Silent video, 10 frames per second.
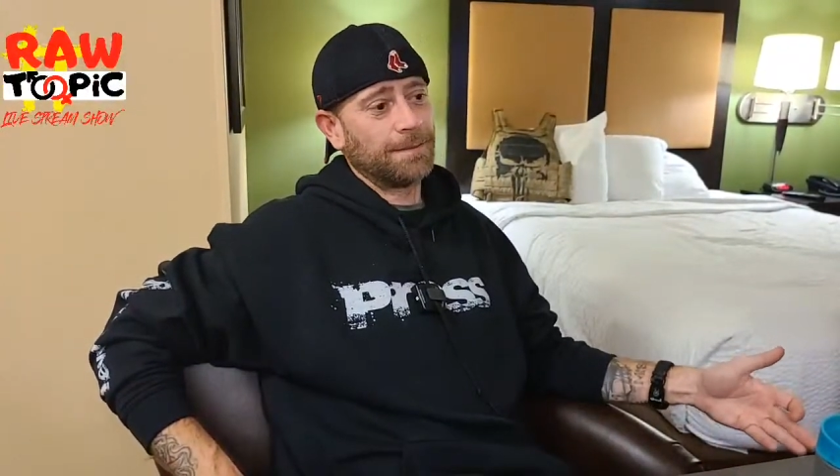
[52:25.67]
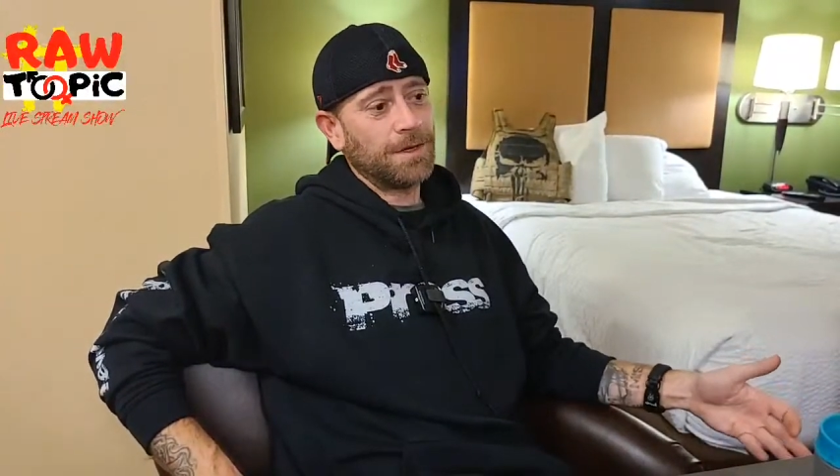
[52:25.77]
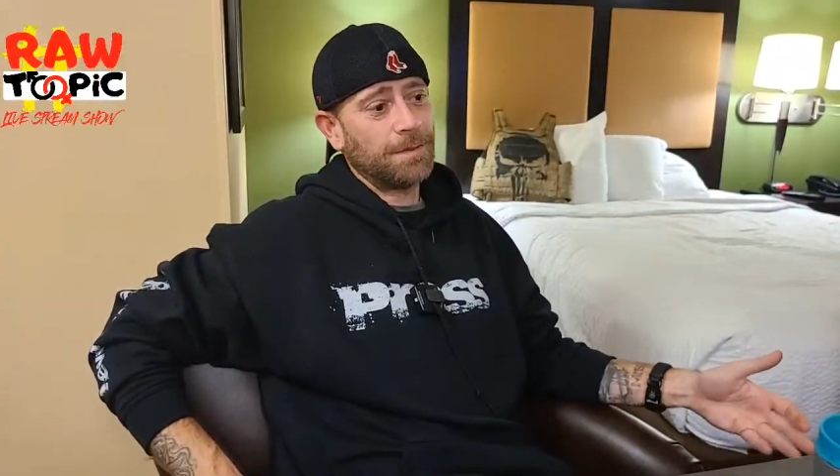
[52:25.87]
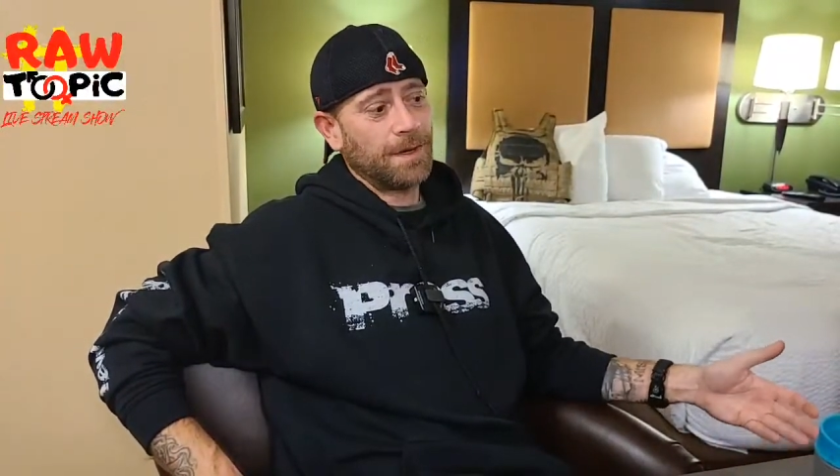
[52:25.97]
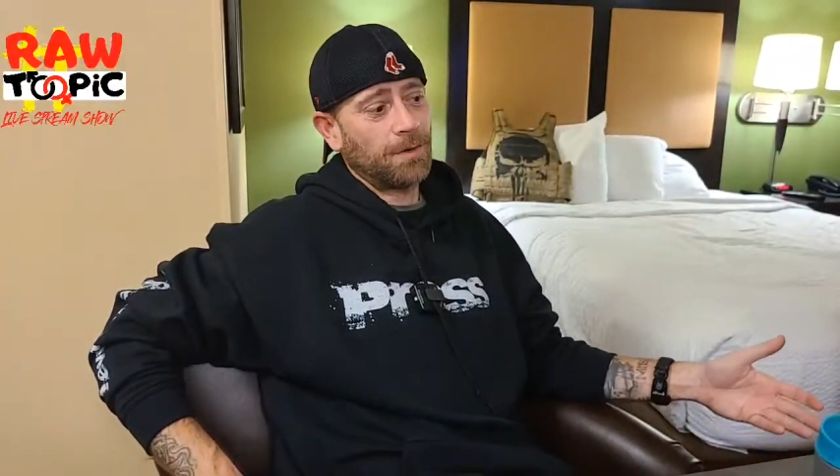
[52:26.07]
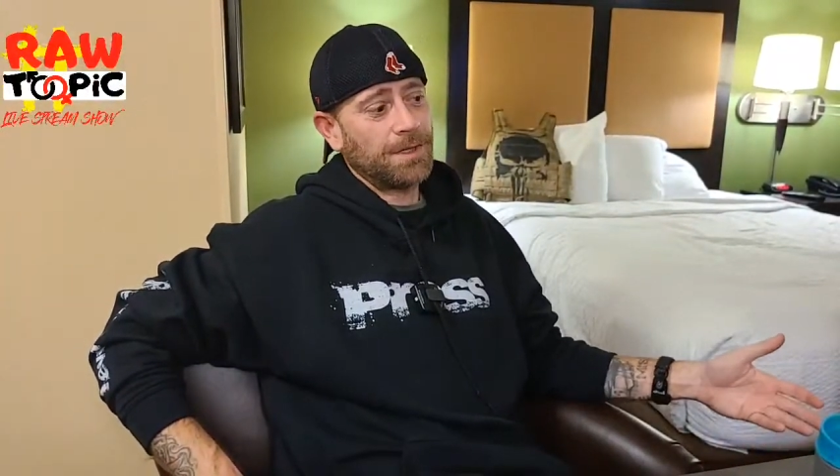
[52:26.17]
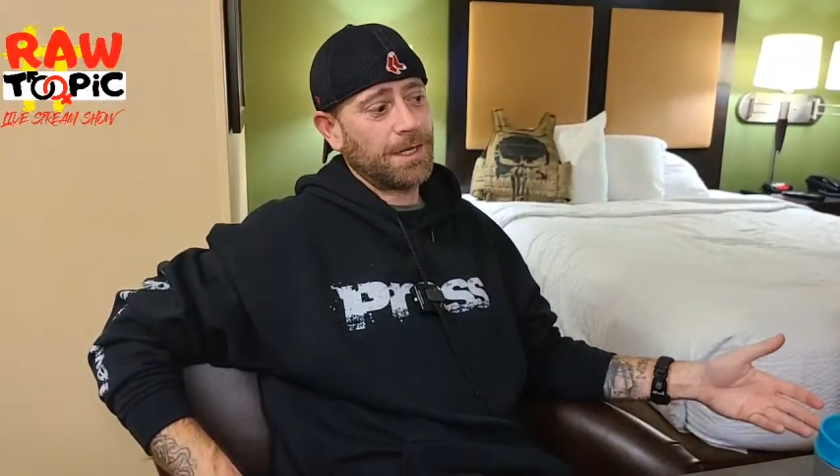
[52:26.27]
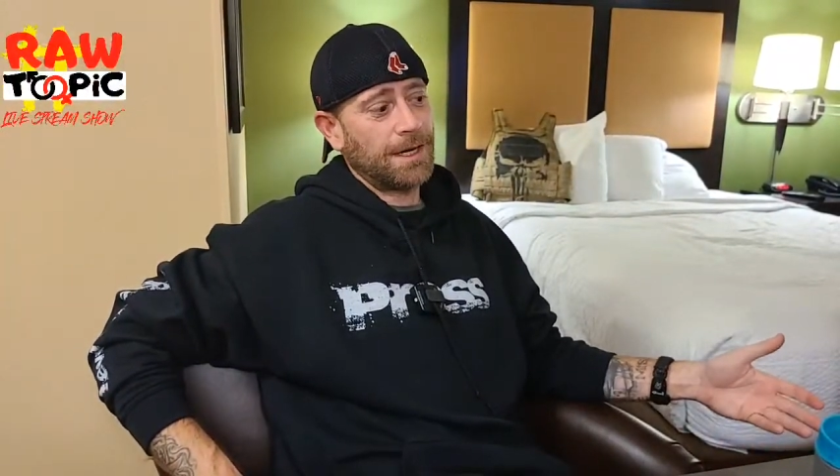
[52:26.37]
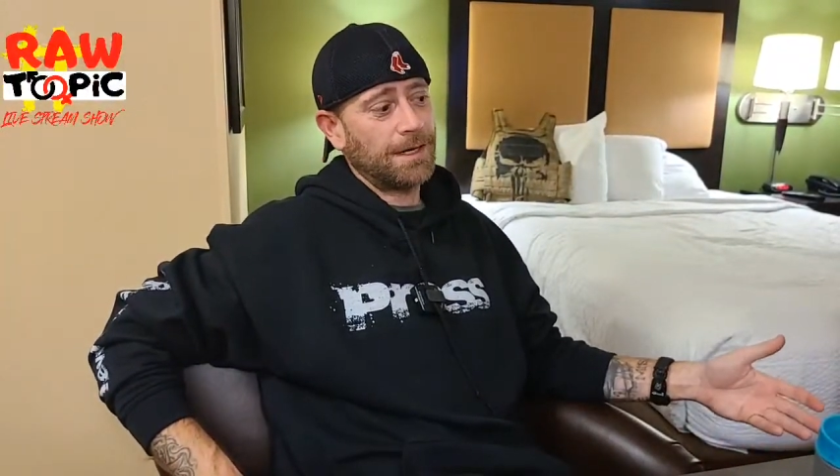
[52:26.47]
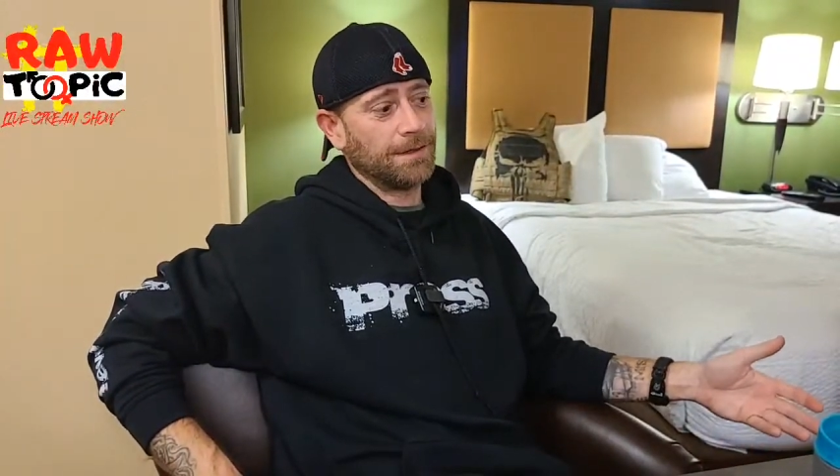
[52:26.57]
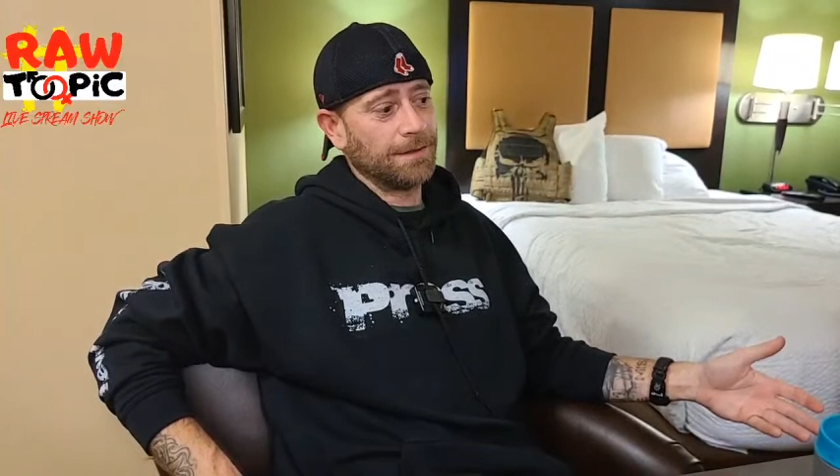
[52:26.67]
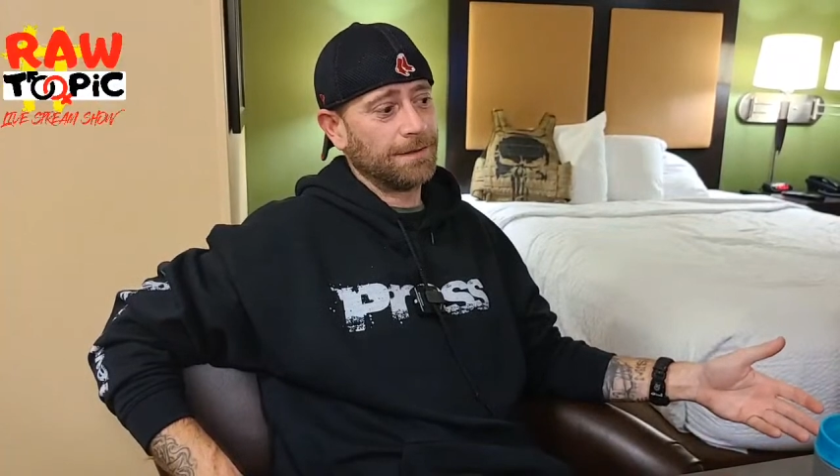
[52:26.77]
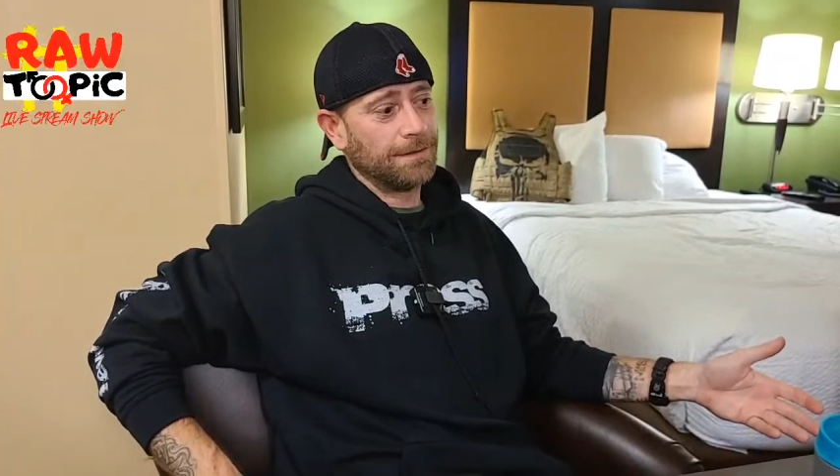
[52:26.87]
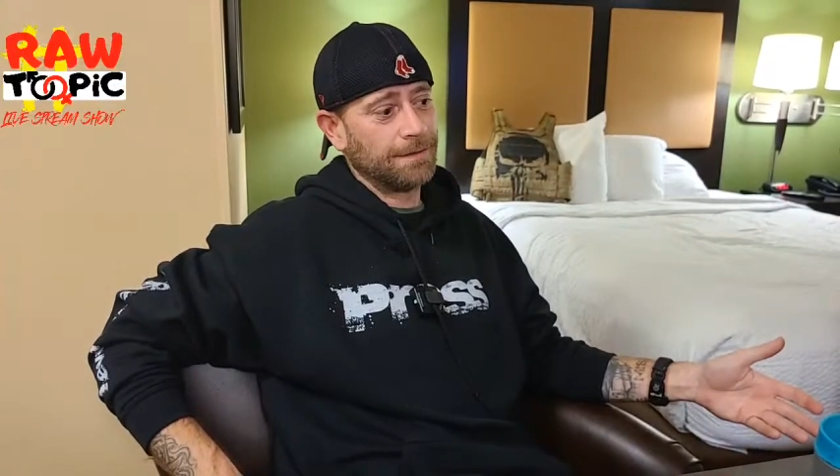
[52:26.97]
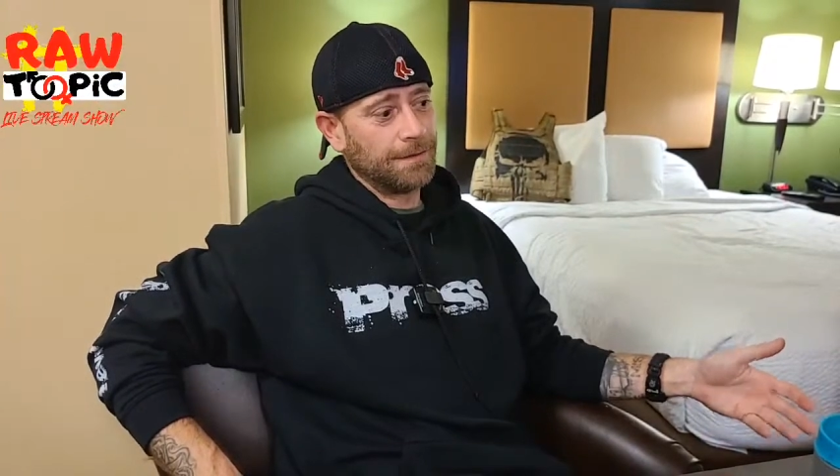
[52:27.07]
I'm talking about Chris Kyle.
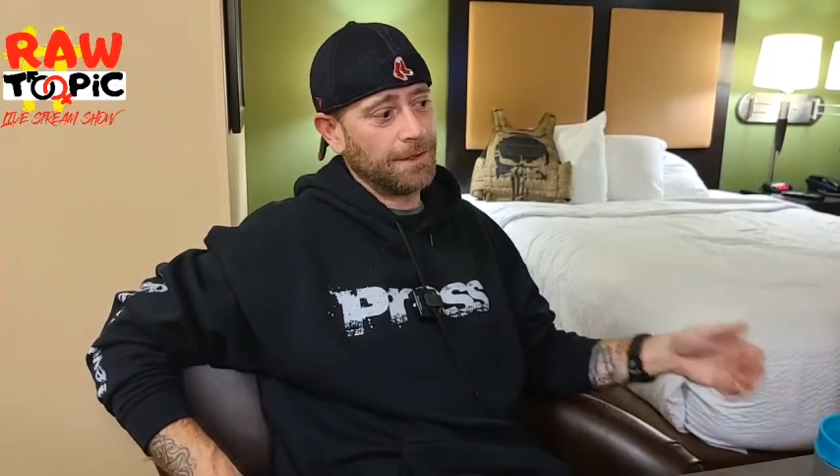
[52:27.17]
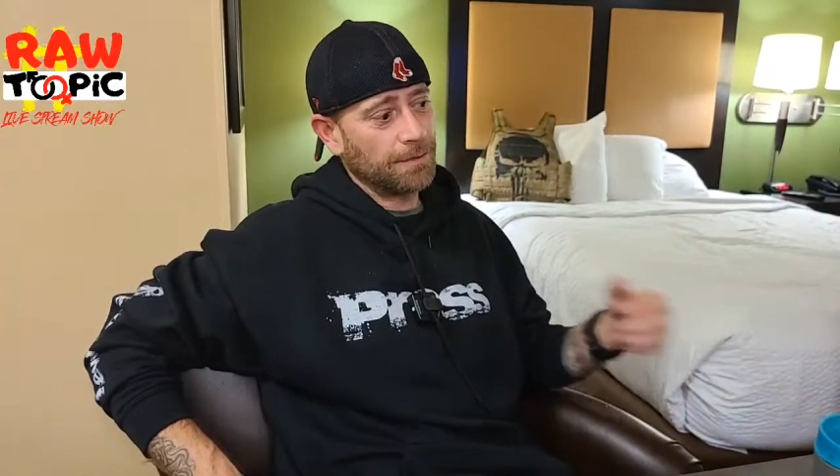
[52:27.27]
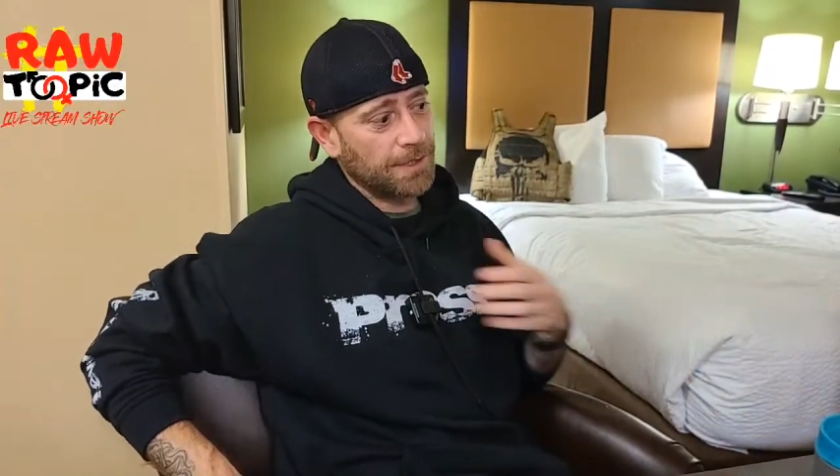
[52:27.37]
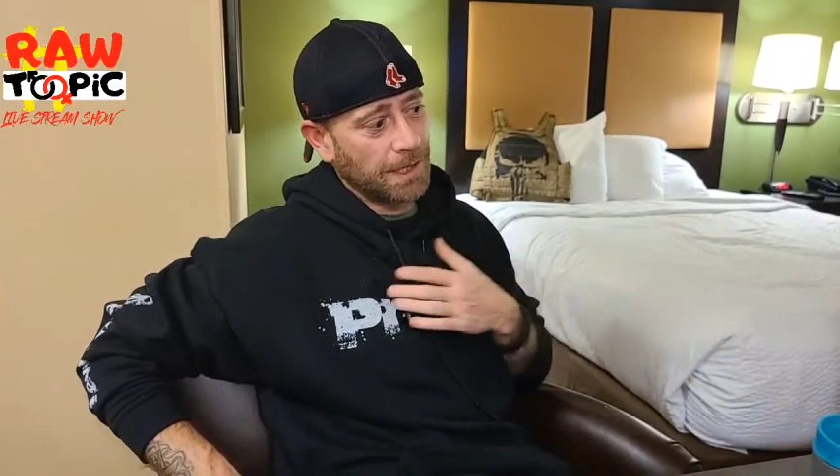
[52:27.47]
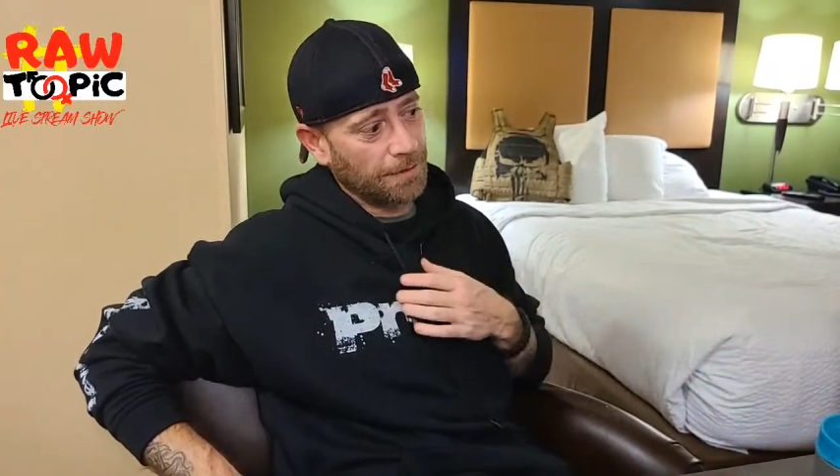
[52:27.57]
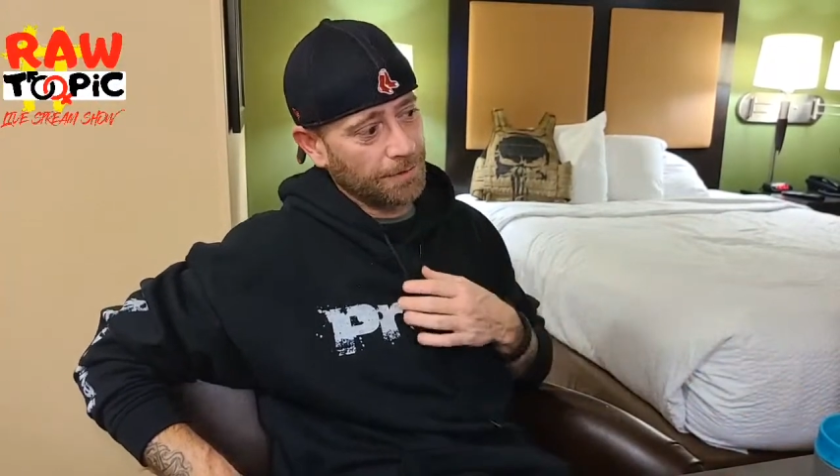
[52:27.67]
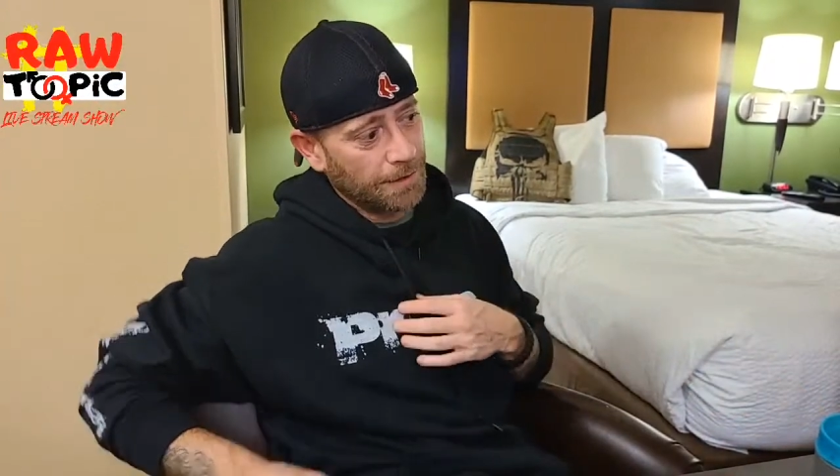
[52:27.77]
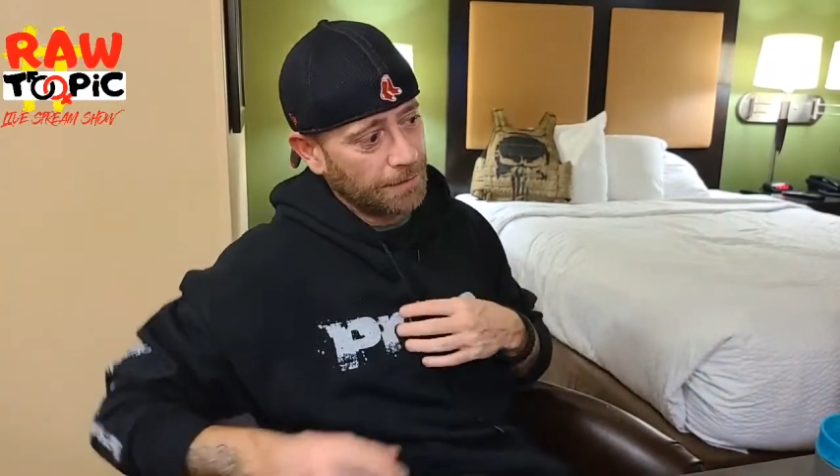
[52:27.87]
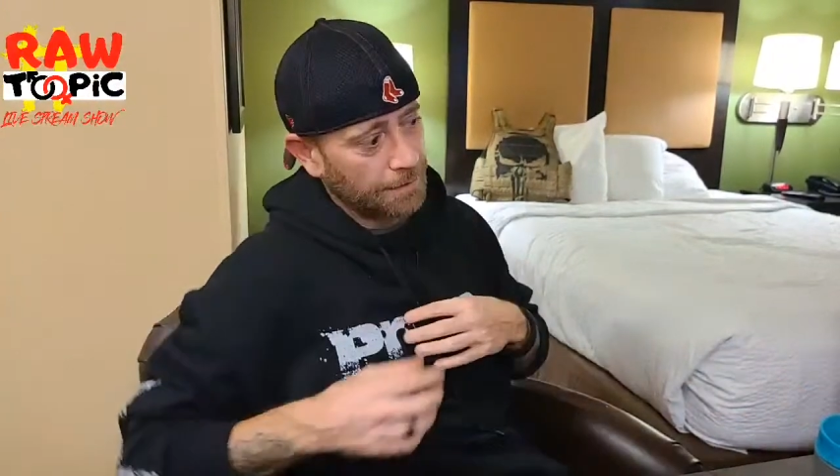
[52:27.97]
No sound.